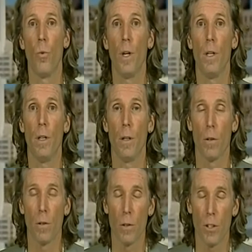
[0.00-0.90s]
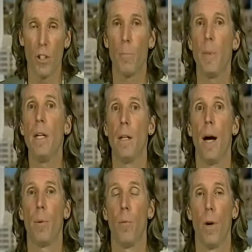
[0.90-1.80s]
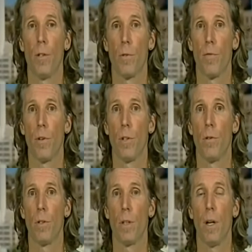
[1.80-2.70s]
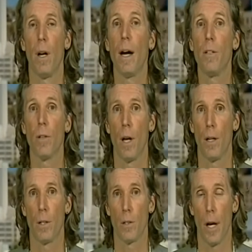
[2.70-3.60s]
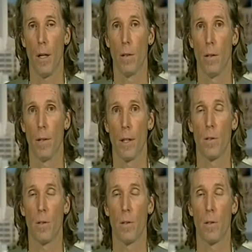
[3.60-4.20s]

we speed up what is referred to as the hydrologic cycle.